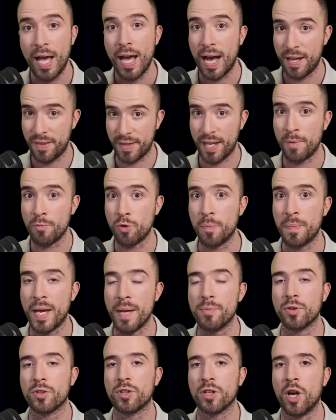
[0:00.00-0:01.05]
And then we'll be
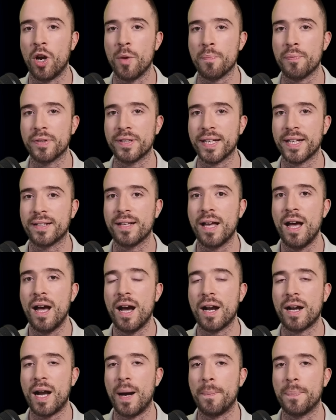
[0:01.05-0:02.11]
able to go and predict
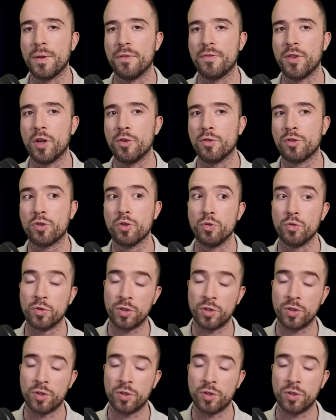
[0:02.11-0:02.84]
a couple of those too.